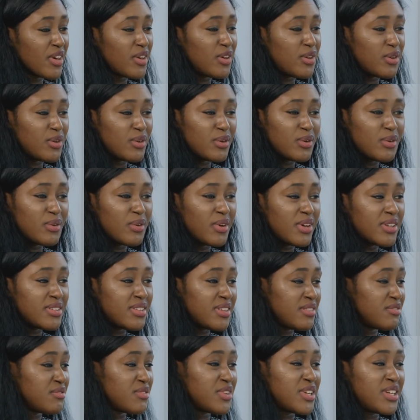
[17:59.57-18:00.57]
who
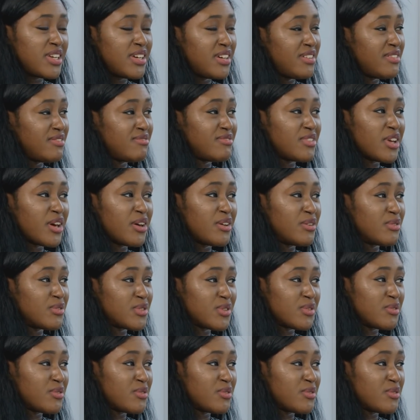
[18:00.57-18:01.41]
didn't really know